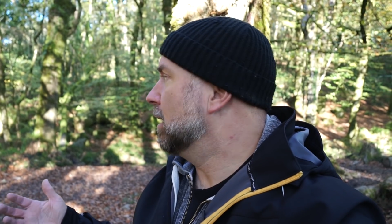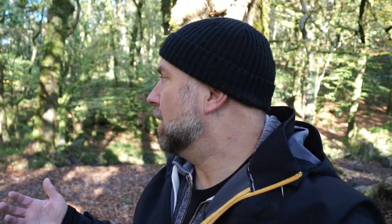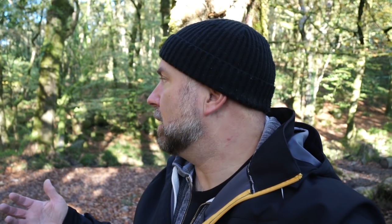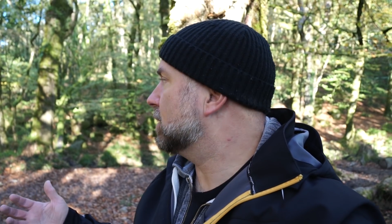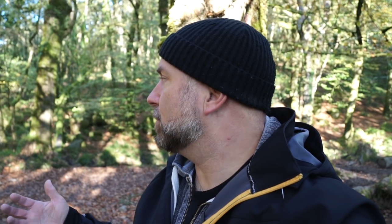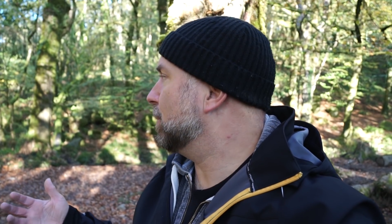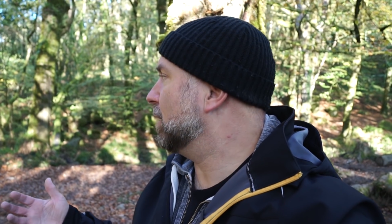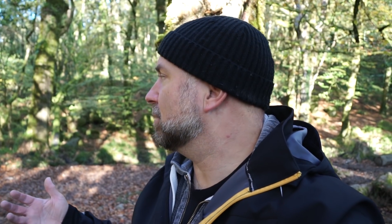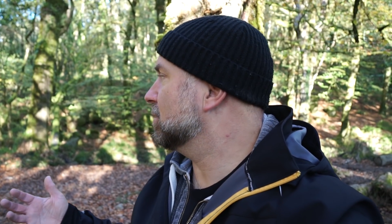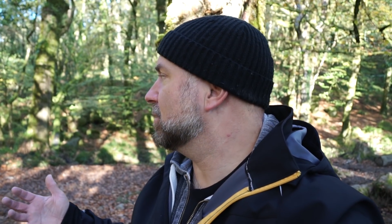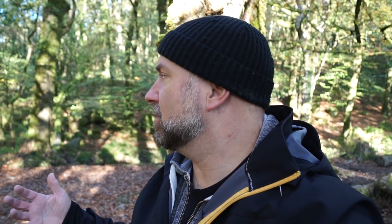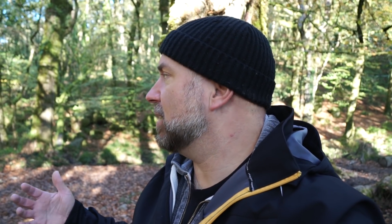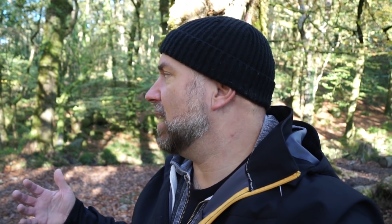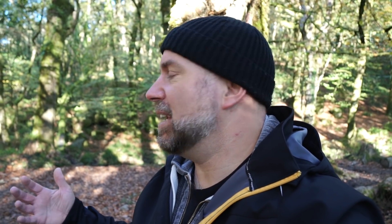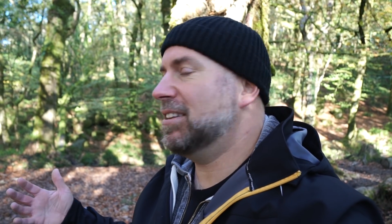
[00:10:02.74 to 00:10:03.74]
It's
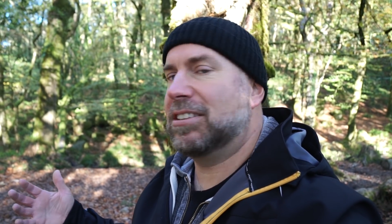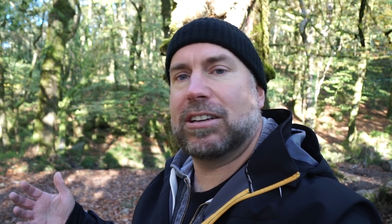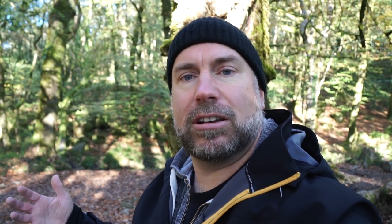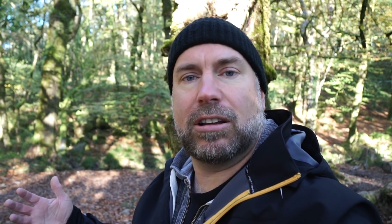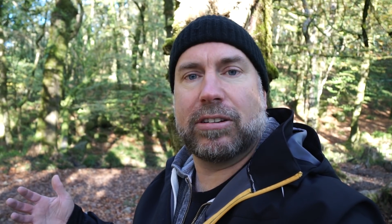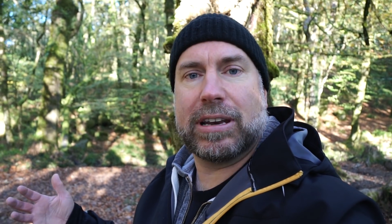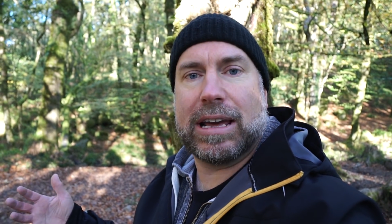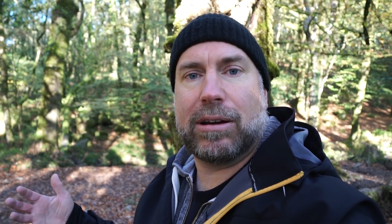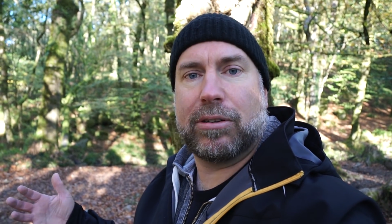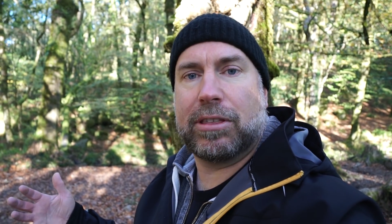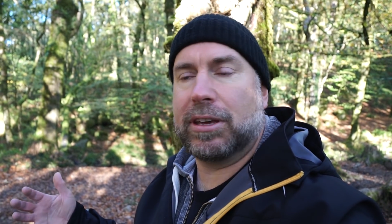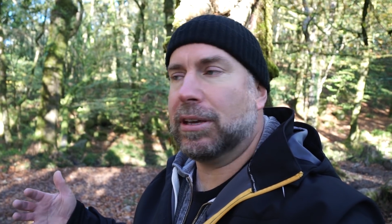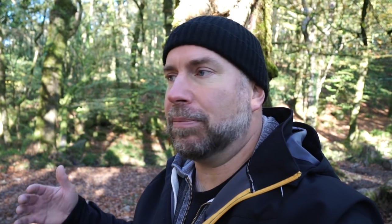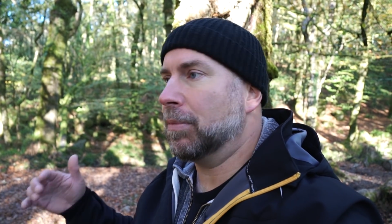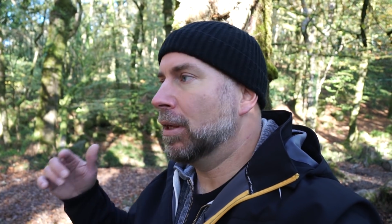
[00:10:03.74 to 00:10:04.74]
about 8 o'clock now,
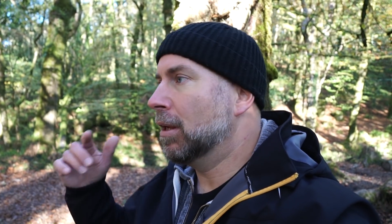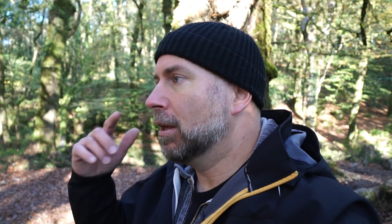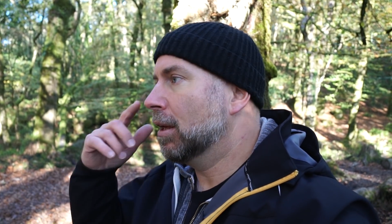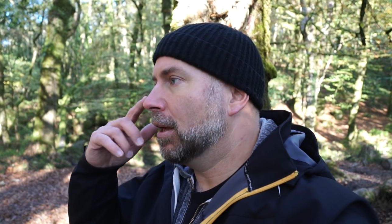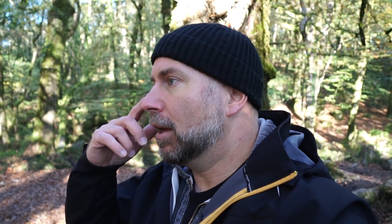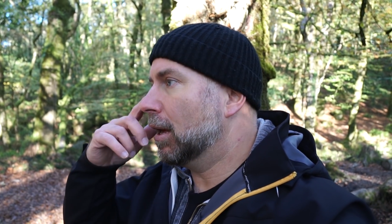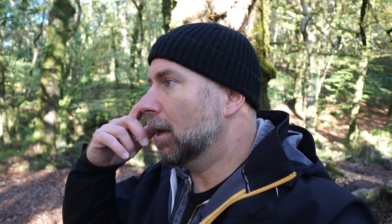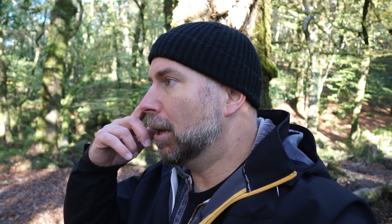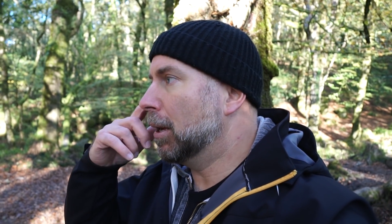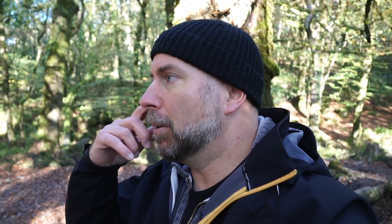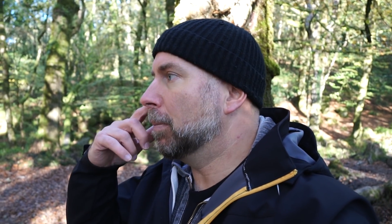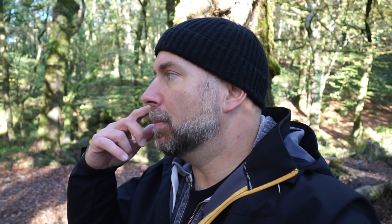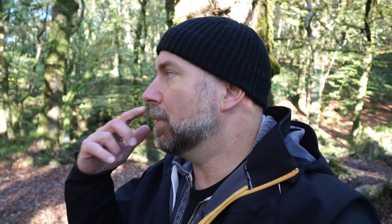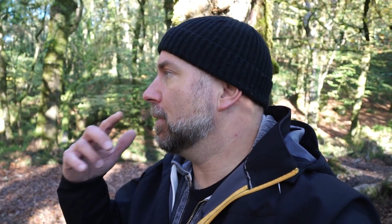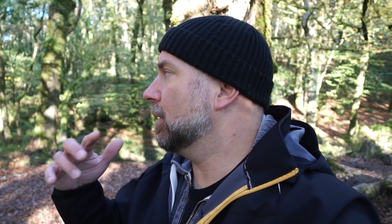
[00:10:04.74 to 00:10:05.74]
I think.
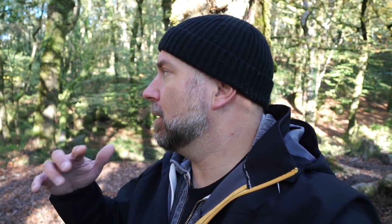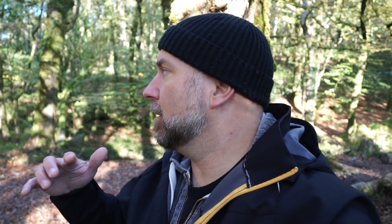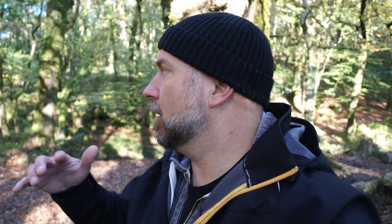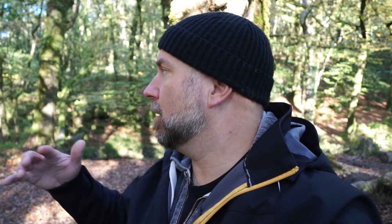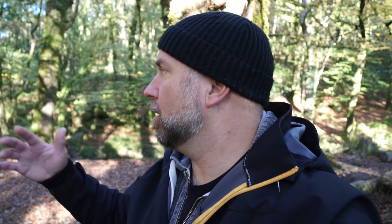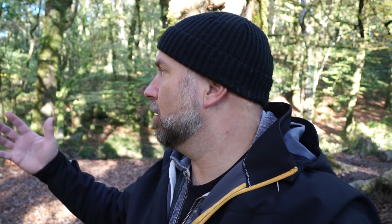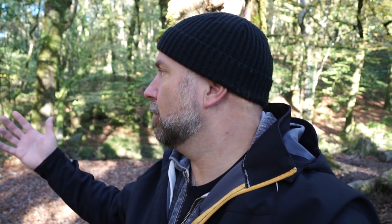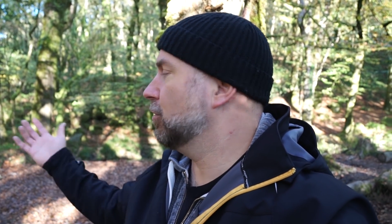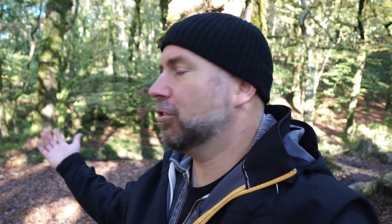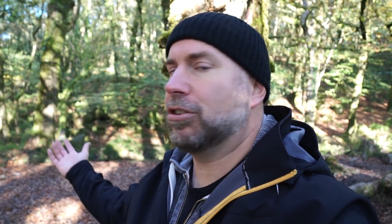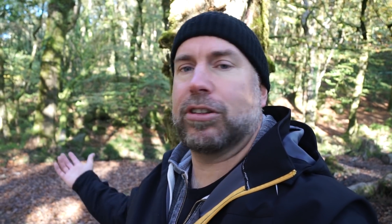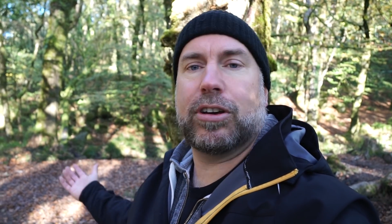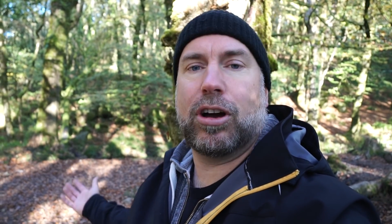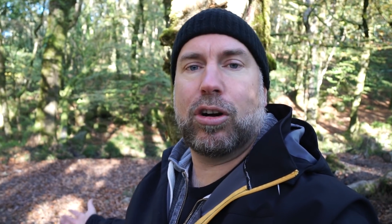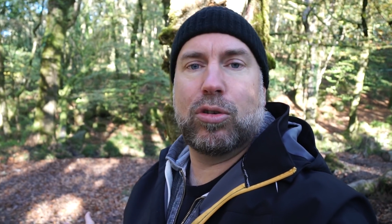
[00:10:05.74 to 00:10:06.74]
And I've
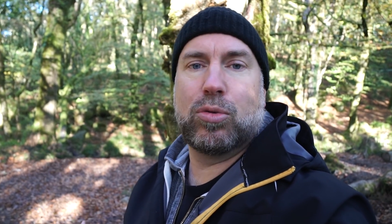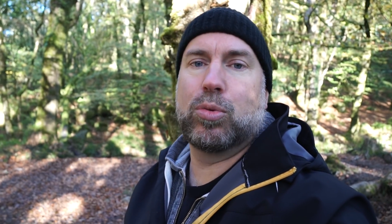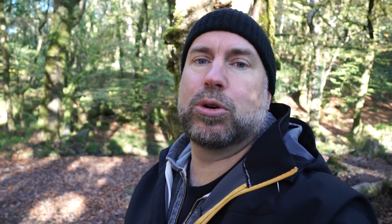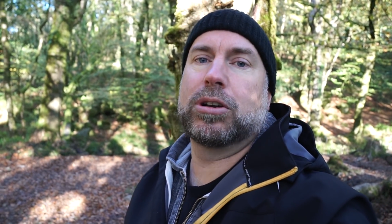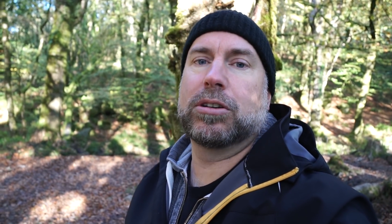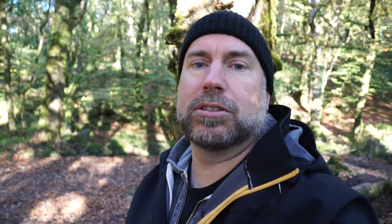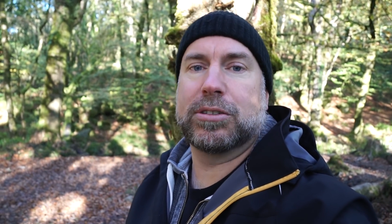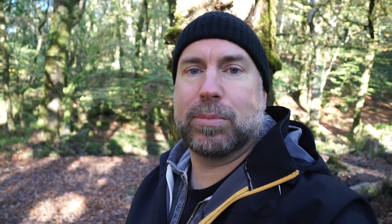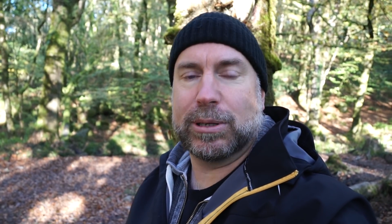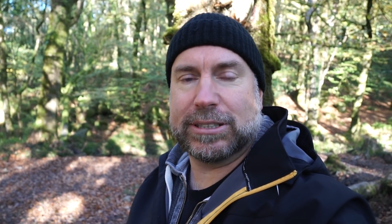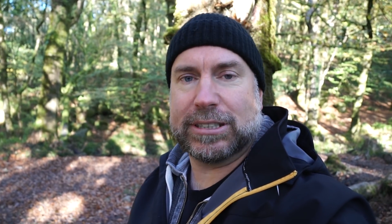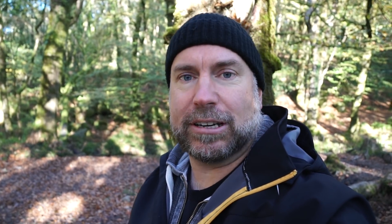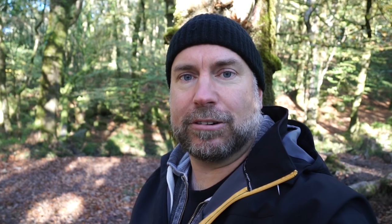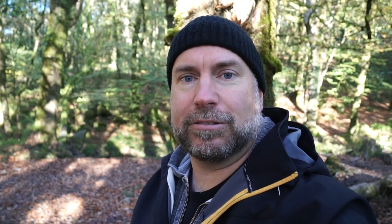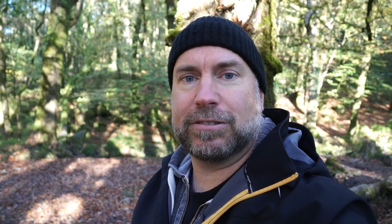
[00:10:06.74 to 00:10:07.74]
just got the whole woodland to
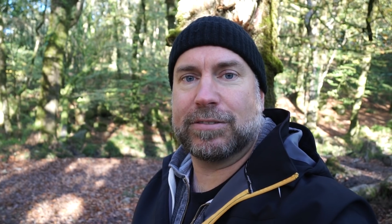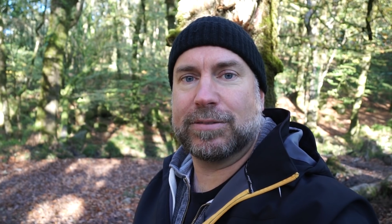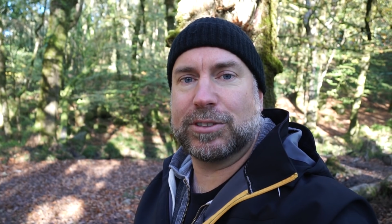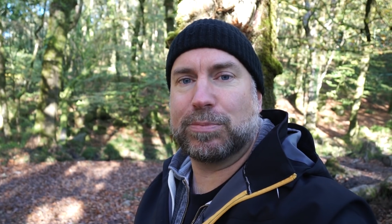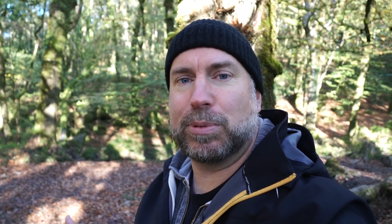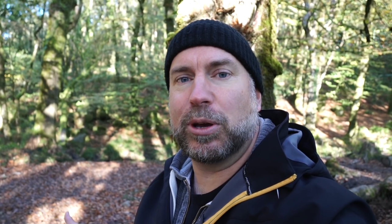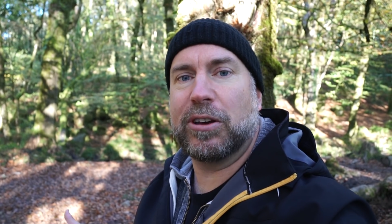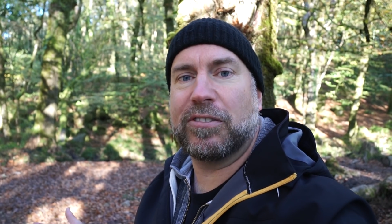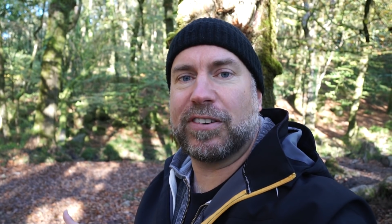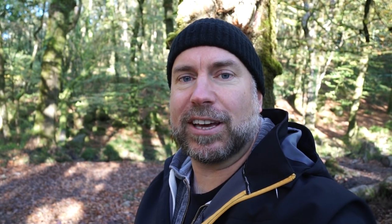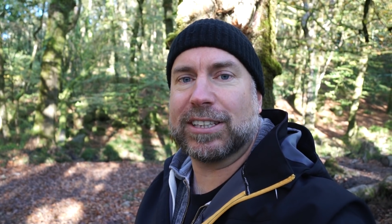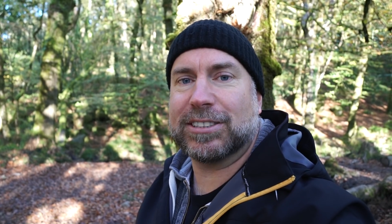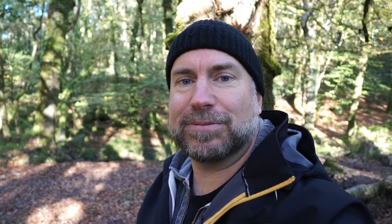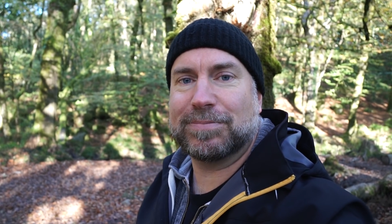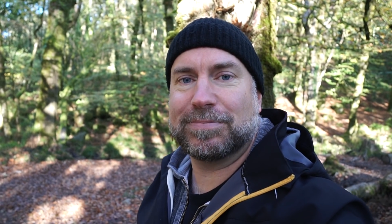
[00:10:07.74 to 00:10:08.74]
myself. It's
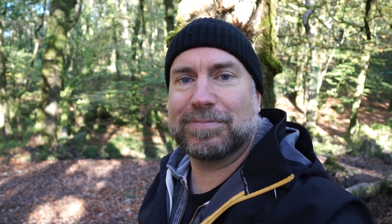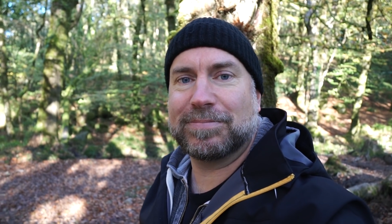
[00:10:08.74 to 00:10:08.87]
perfect.